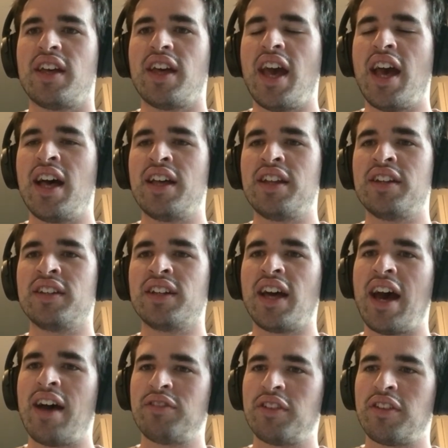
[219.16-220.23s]
And
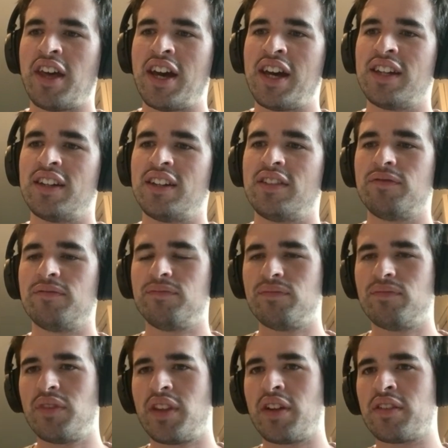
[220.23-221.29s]
after that,
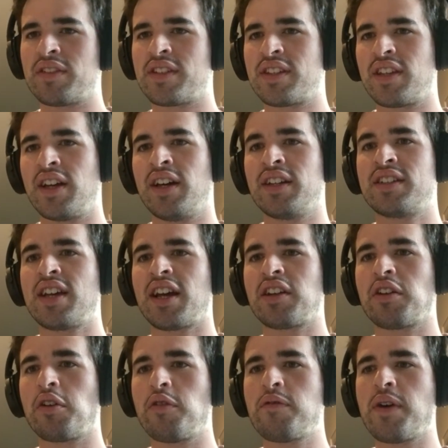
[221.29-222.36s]
there's a
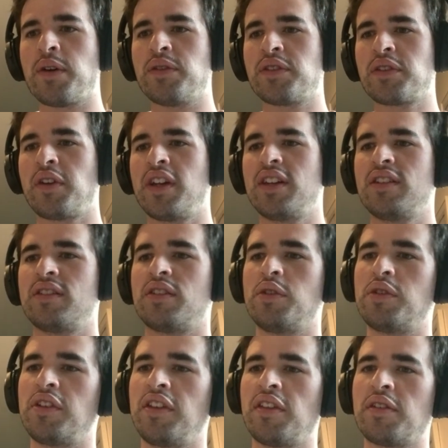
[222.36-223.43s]
technical phone screen.
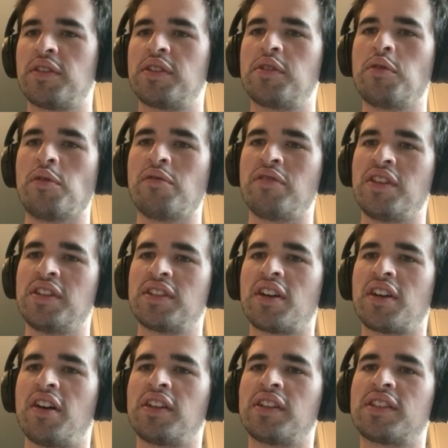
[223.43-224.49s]
Usually there's two of these
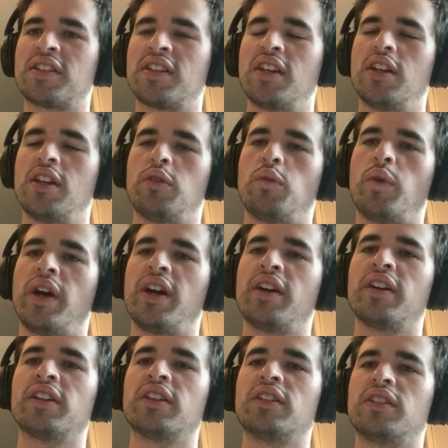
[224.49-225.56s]
calls
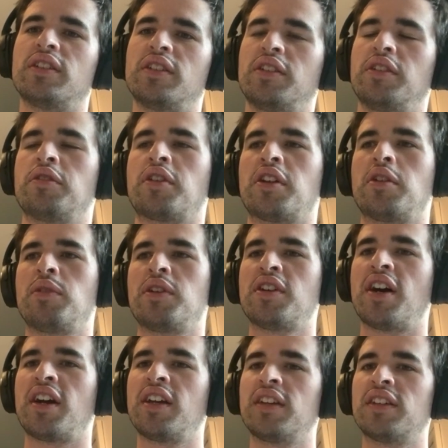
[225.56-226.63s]
where you're going to be
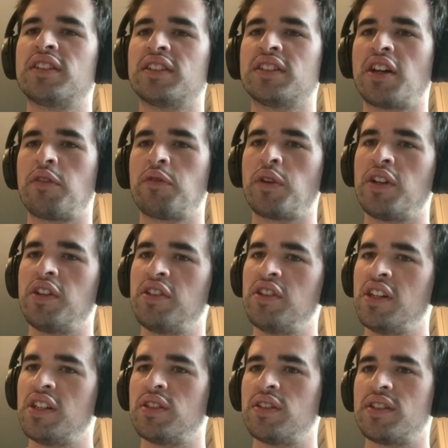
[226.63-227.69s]
talking to software
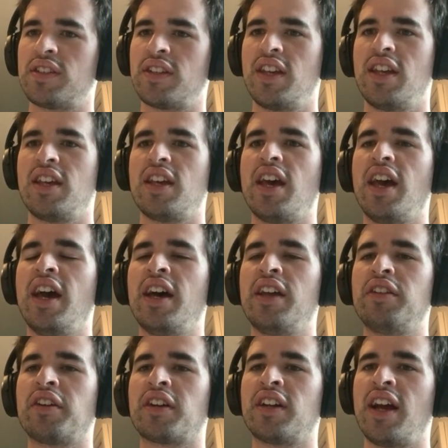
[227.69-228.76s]
engineers, and
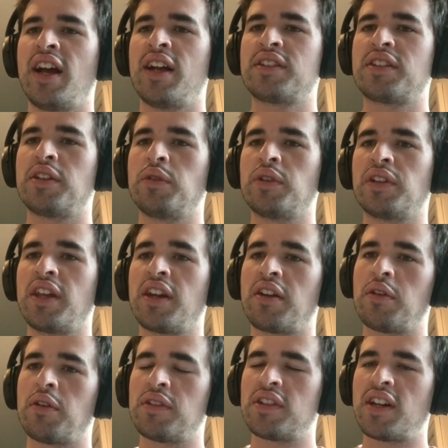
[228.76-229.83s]
they're going to ask you a lead
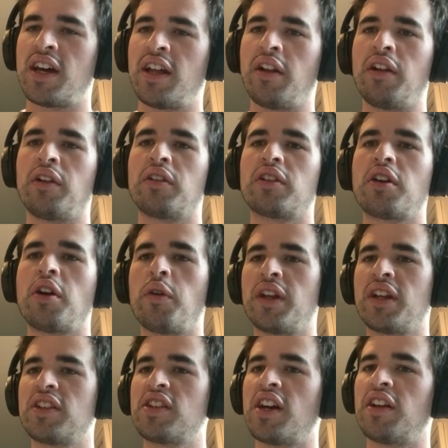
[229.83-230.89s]
code style
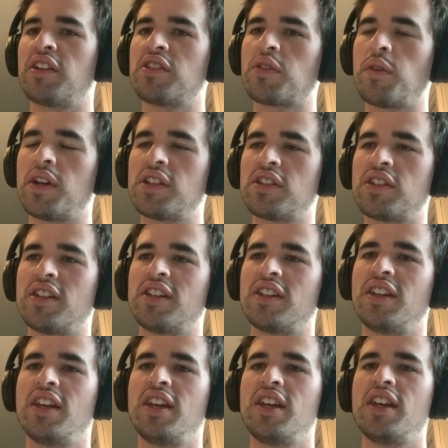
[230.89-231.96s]
coding challenge question.
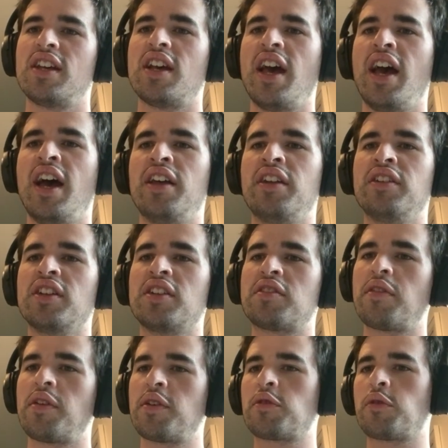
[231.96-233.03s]
And each
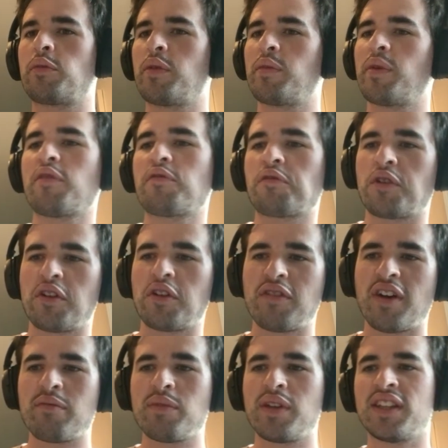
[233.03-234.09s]
of those will be about
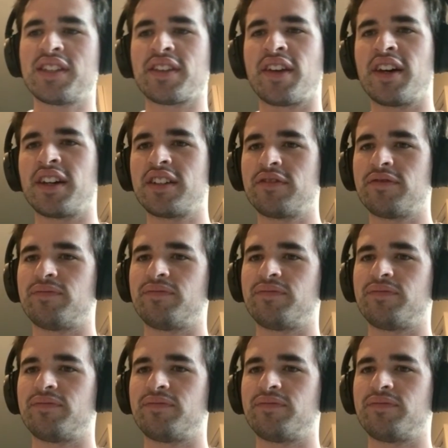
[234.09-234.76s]
45 minutes long.